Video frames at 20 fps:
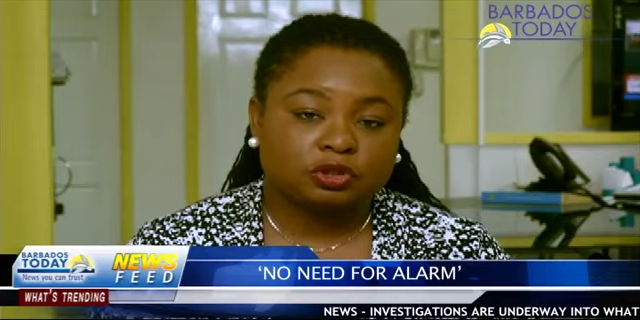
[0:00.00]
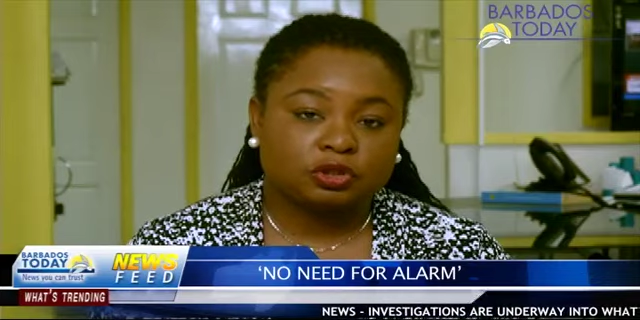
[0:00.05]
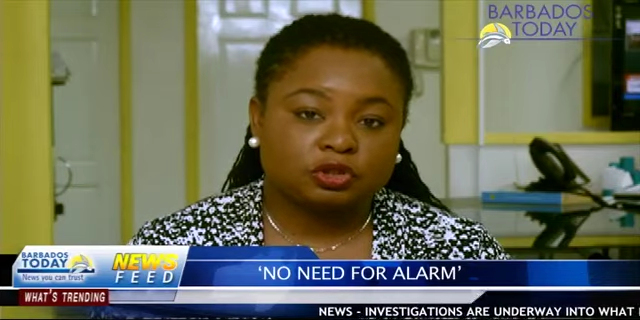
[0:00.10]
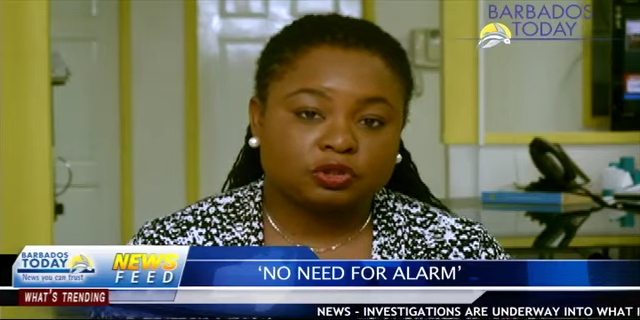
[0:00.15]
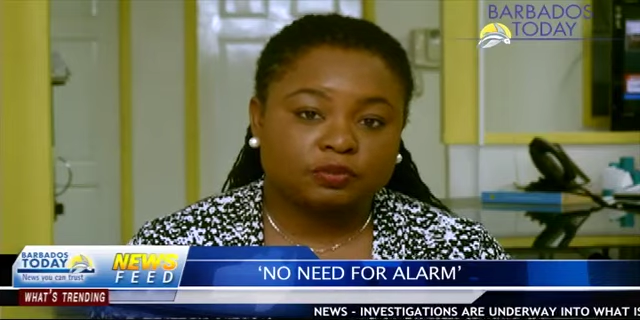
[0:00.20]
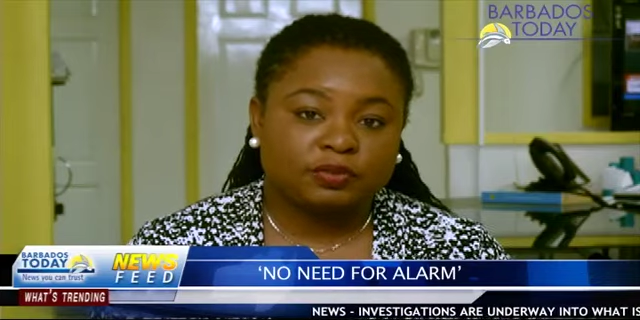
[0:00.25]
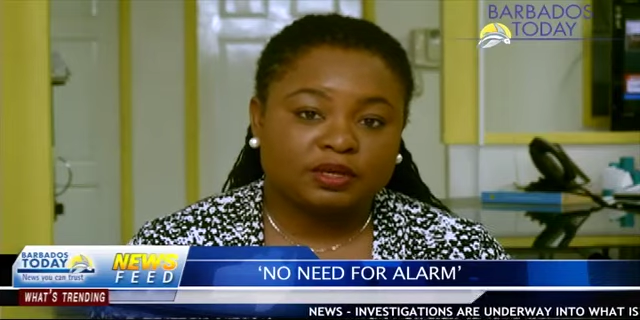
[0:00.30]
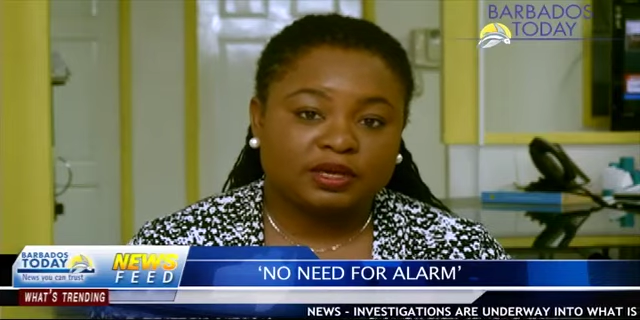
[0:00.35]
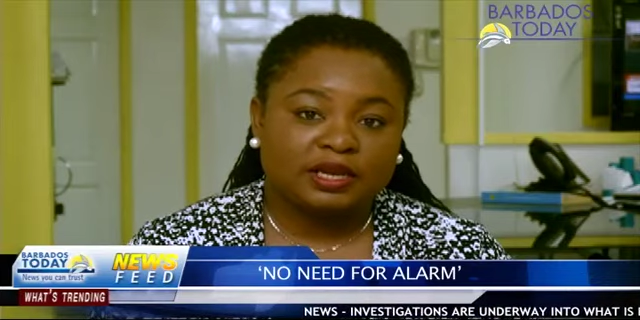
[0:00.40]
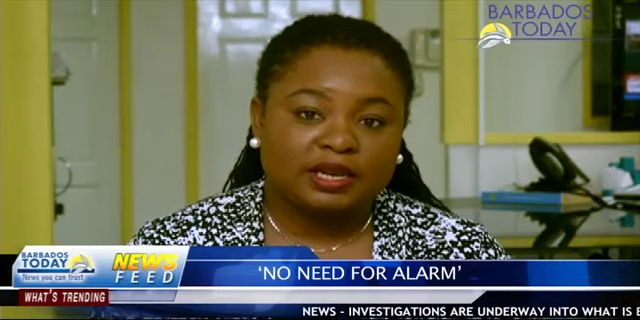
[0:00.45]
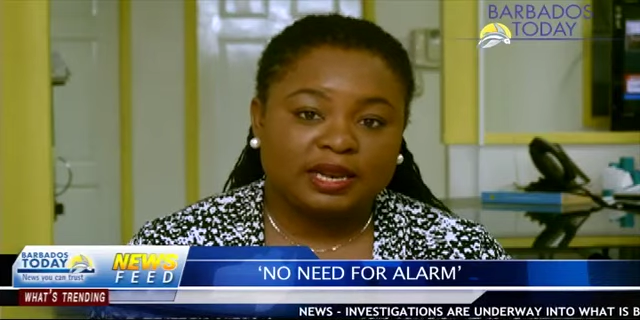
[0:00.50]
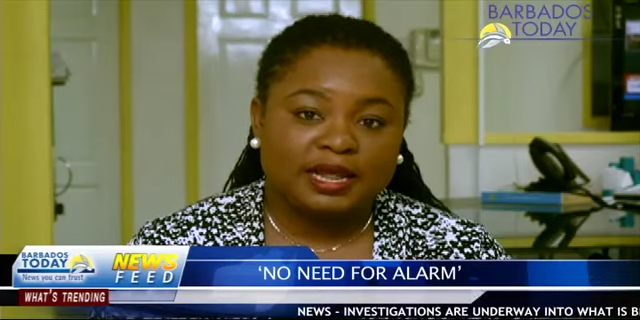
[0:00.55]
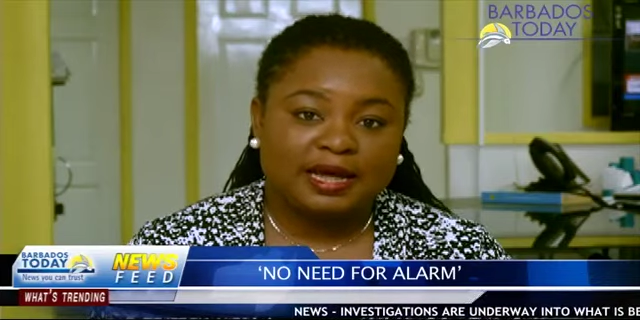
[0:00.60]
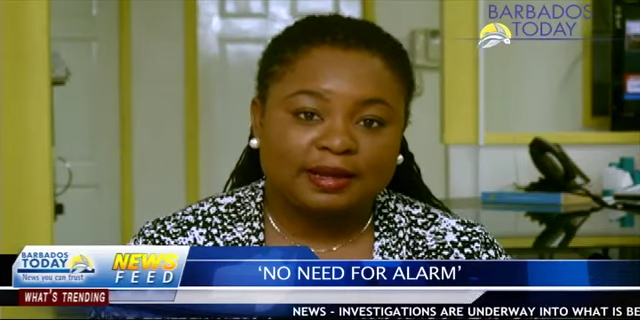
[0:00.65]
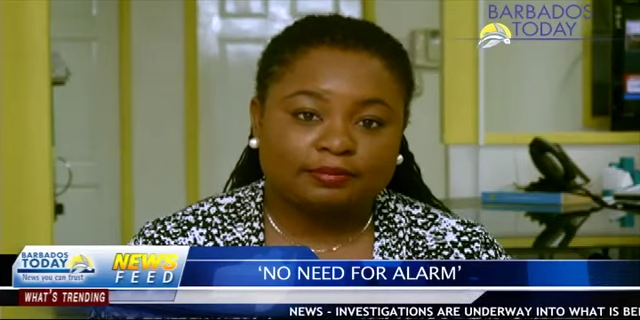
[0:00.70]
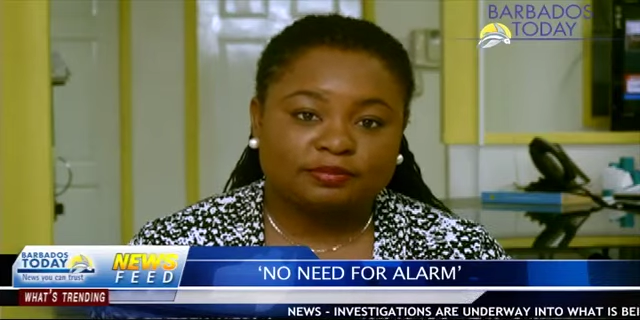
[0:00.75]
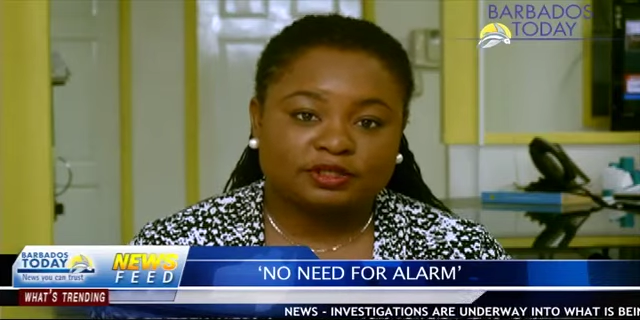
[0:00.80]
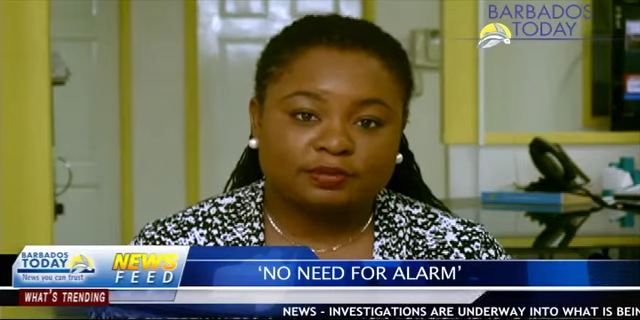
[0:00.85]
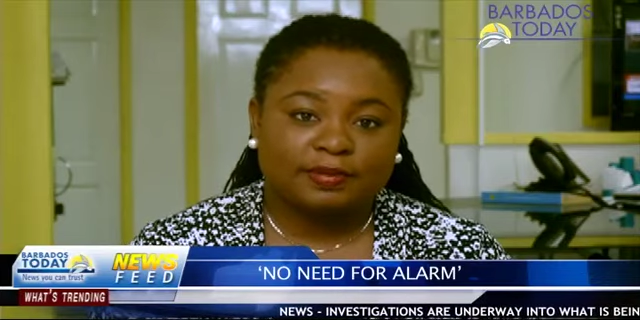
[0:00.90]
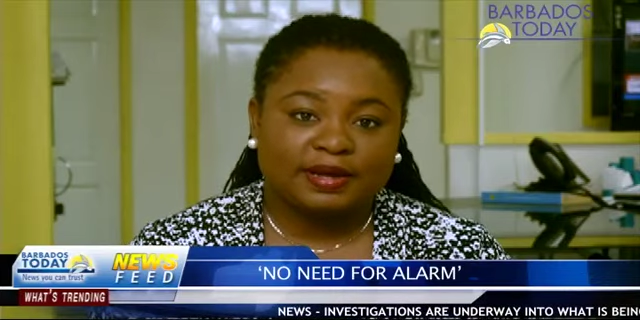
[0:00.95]
to be
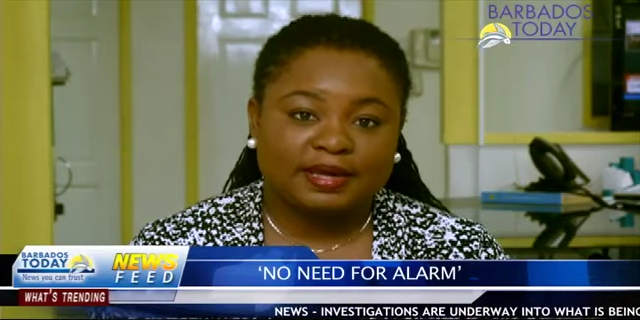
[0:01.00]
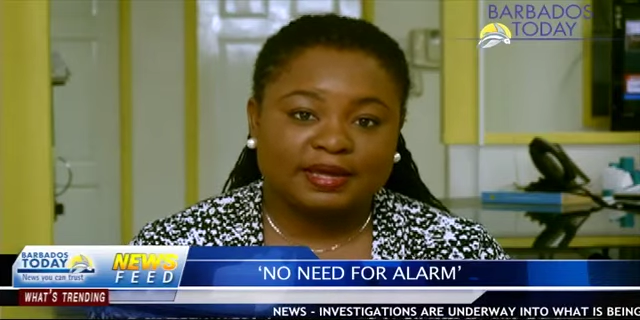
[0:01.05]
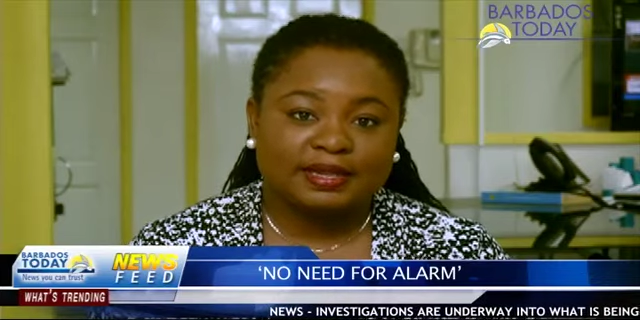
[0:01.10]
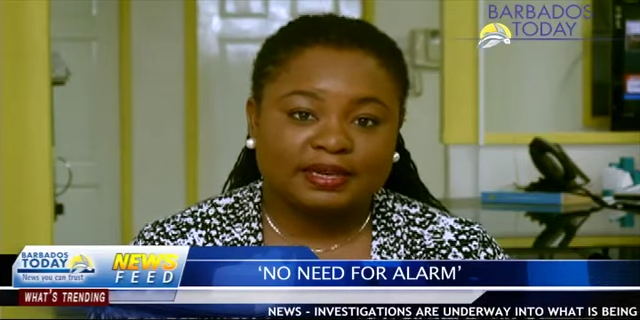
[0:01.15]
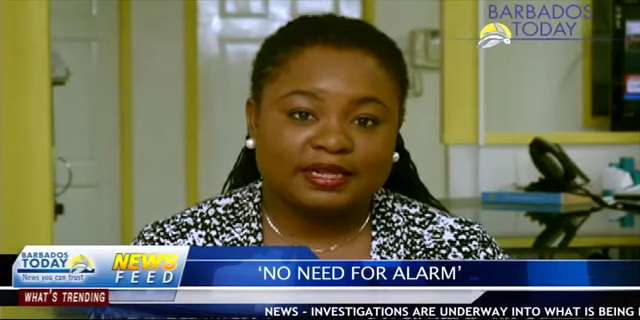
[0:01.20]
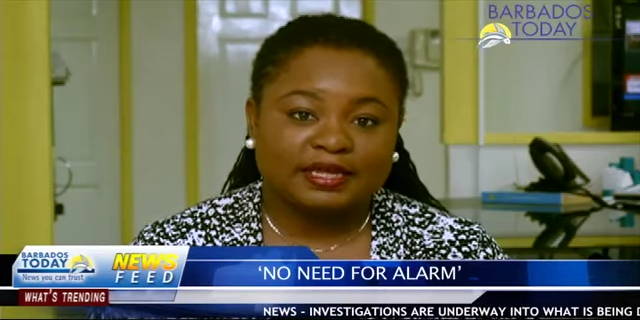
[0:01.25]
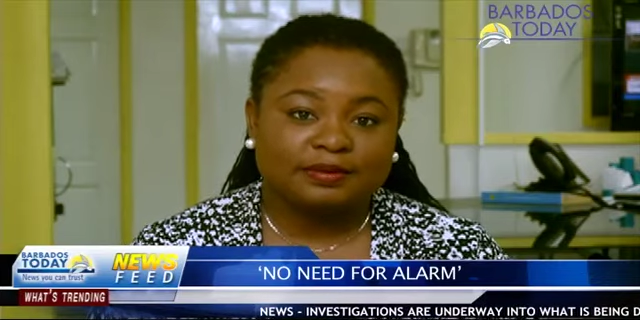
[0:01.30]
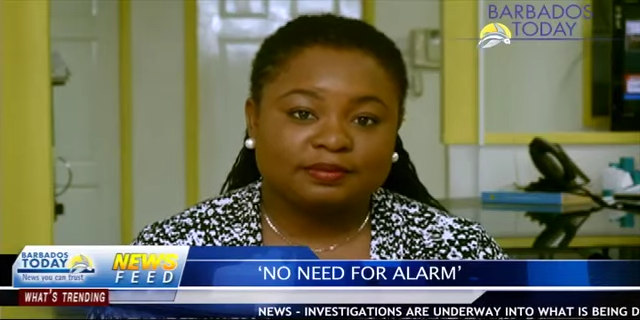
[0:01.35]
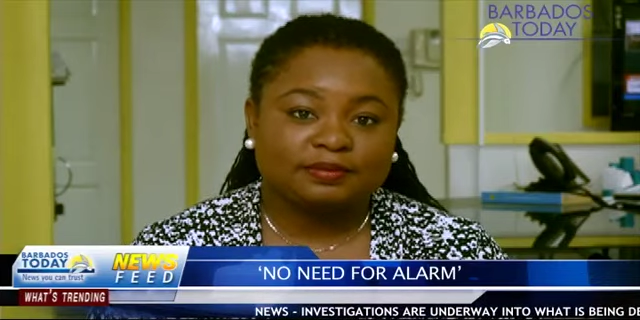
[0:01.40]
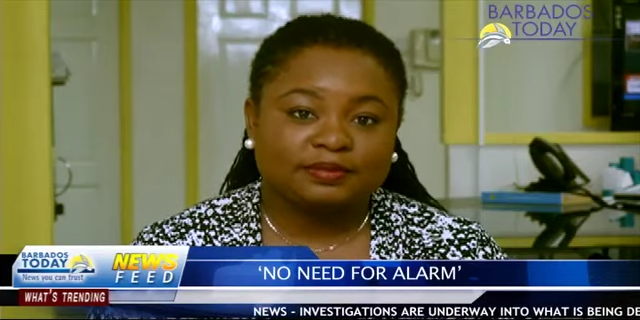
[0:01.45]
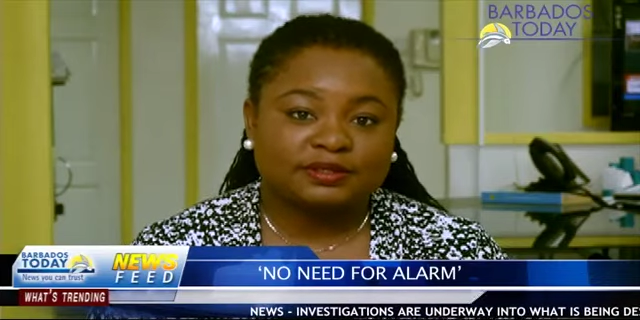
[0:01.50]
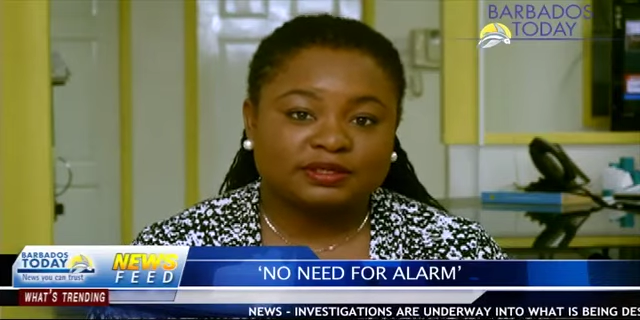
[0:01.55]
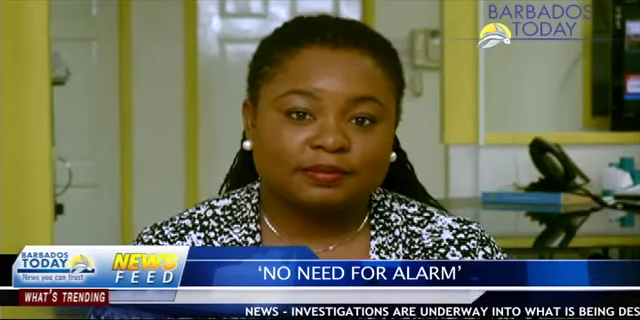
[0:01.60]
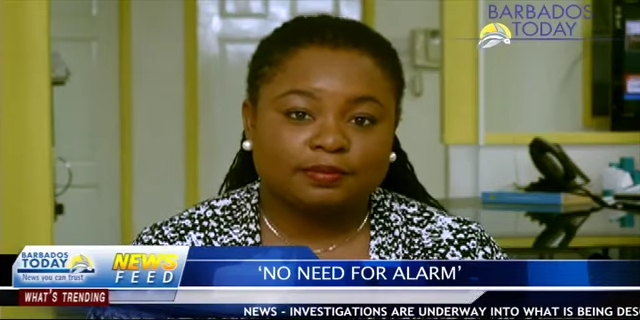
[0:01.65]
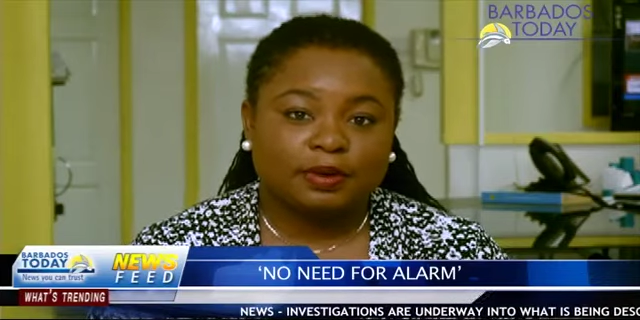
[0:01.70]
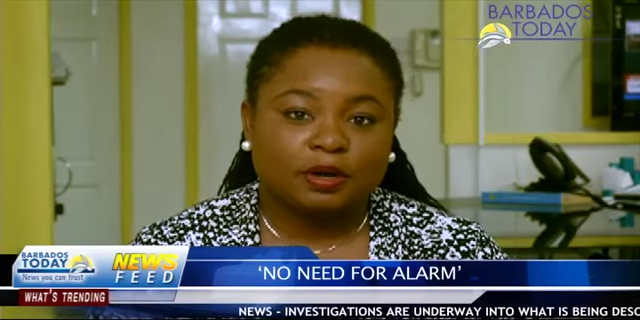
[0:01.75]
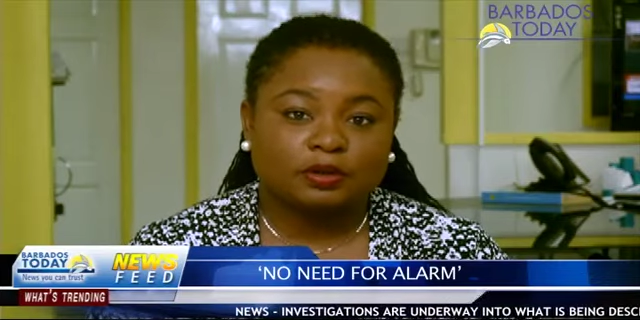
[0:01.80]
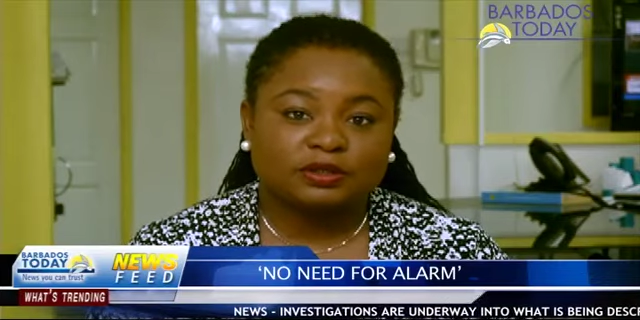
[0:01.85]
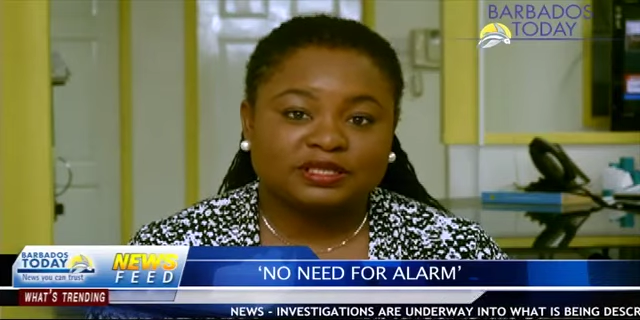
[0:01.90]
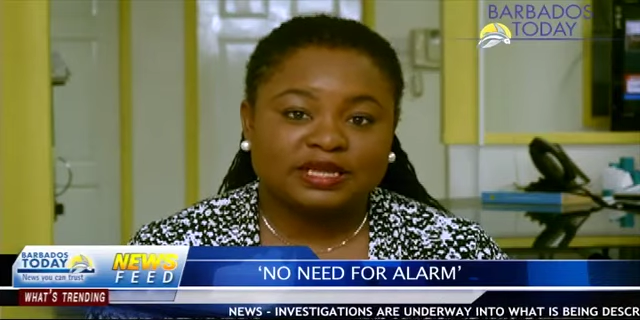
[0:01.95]
alarmed by claims
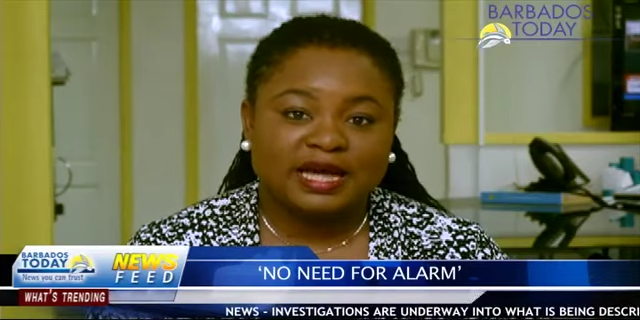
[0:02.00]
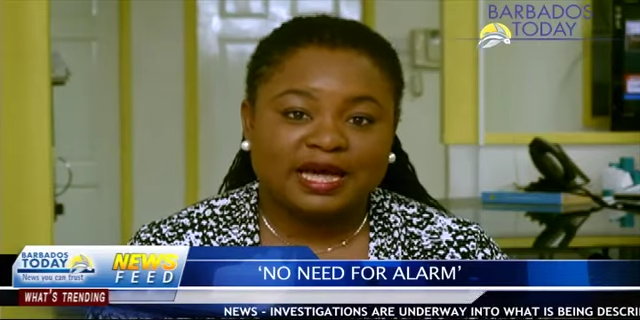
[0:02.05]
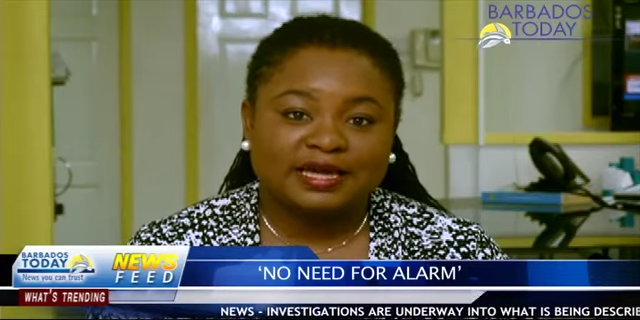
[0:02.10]
about